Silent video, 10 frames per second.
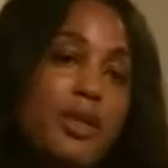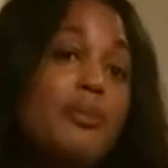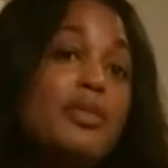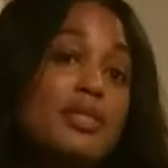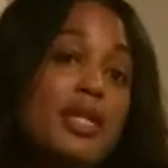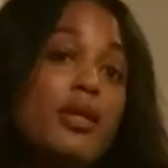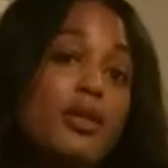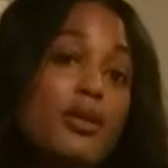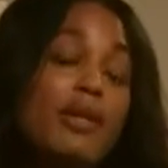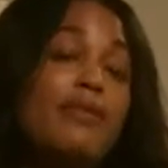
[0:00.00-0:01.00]
But I'm going to
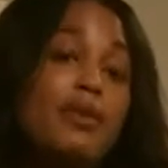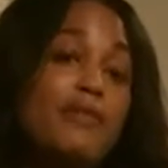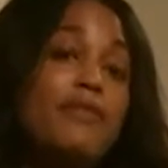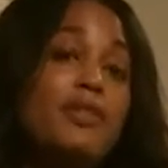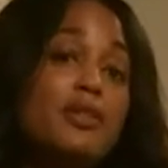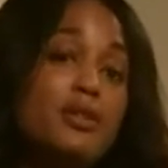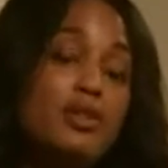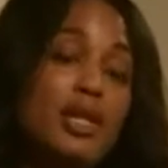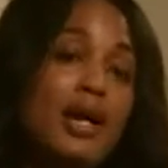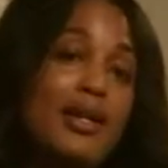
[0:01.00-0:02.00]
tell you, even on the physical
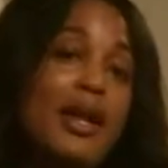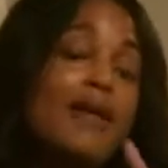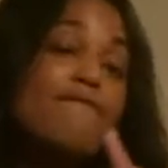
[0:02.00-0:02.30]
side,